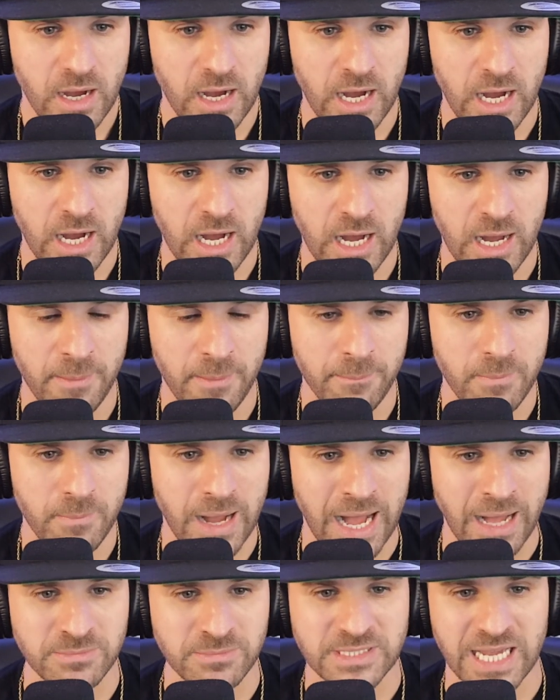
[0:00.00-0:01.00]

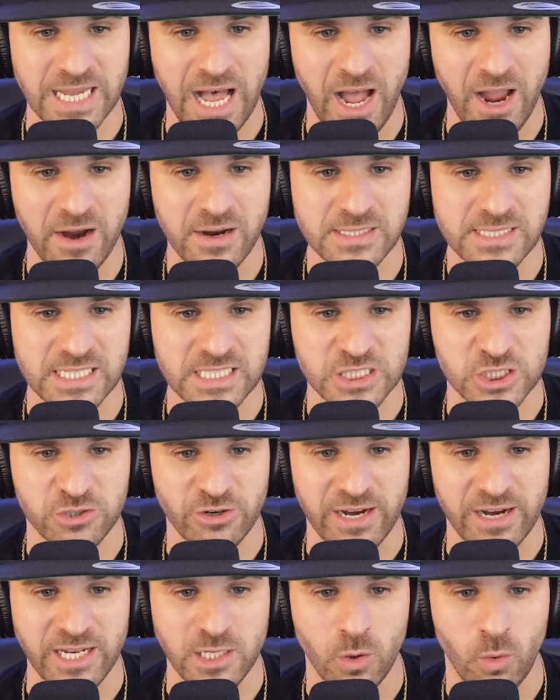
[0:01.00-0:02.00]
I'm tired. It says
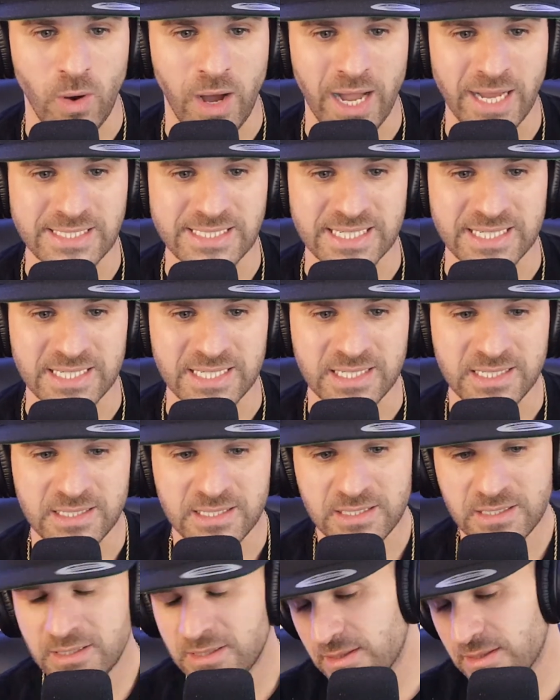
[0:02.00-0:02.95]
Trey Loaisiga.